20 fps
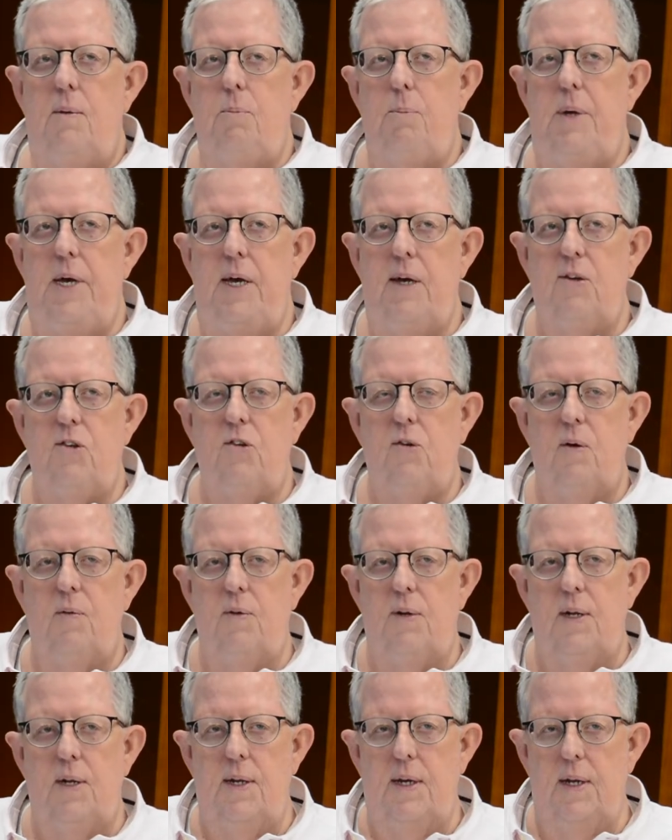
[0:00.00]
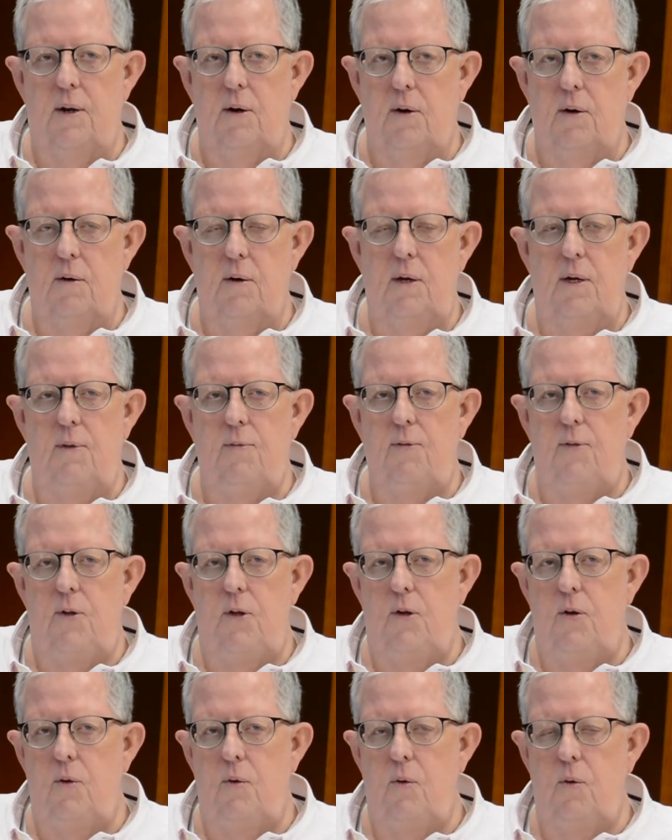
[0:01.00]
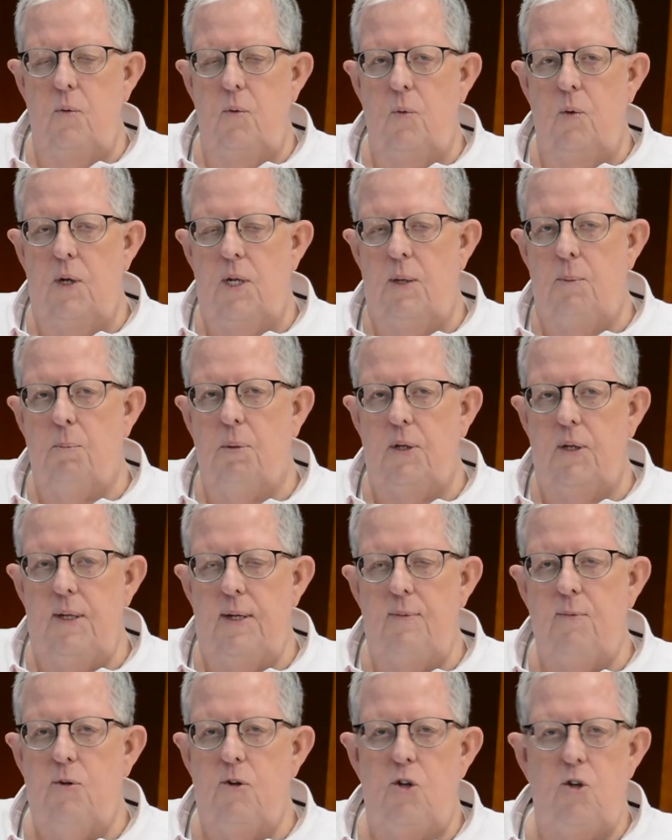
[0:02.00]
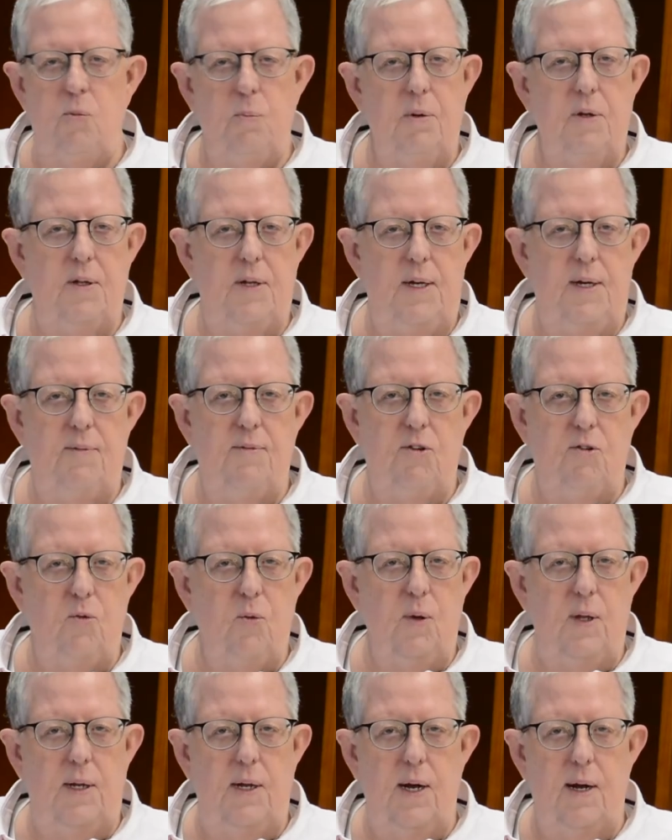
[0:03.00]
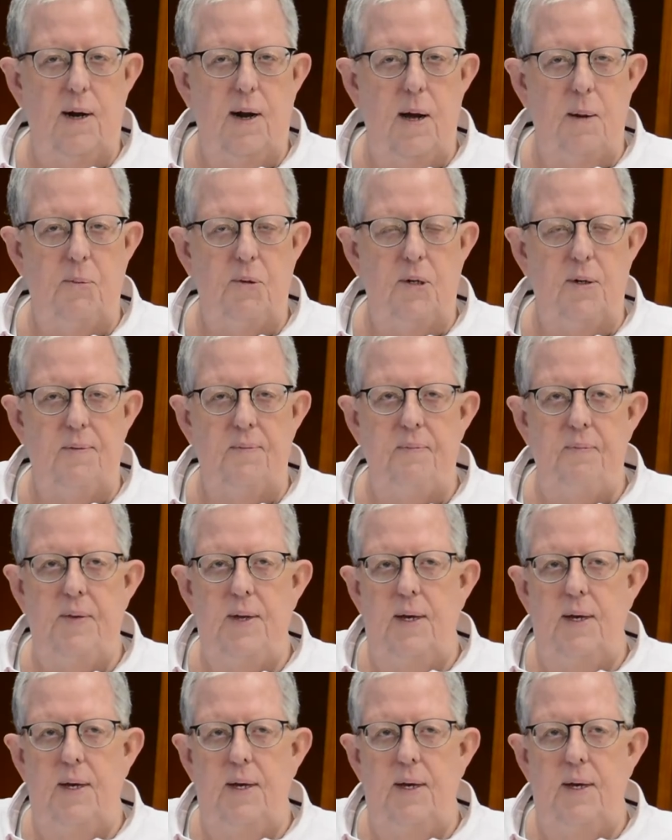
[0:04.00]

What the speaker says: being a servant leader, if you really believe what you believe, is really not an option.